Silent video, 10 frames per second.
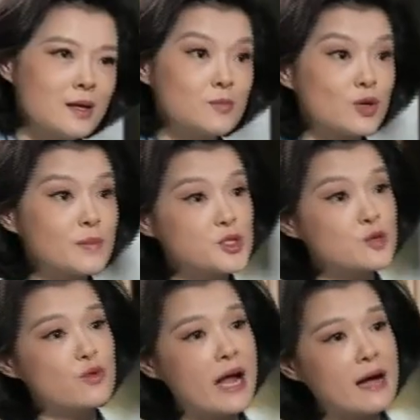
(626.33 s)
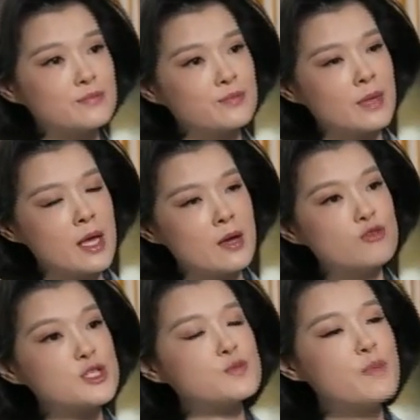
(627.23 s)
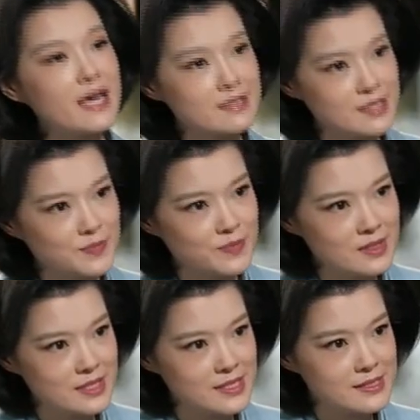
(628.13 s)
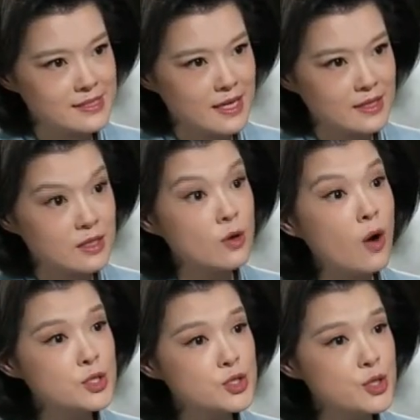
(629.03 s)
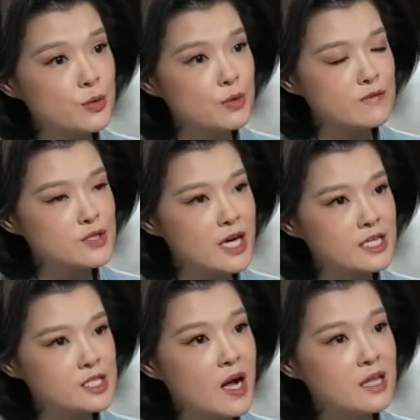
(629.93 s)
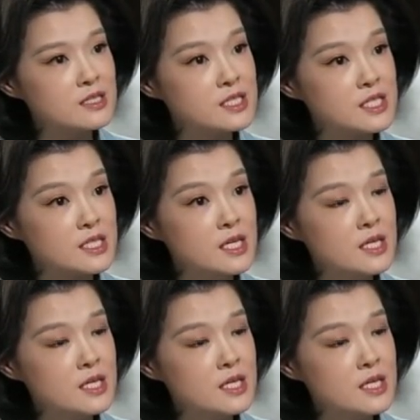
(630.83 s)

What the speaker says: Prime Minister Brown, respect is the cornerstone of China's policy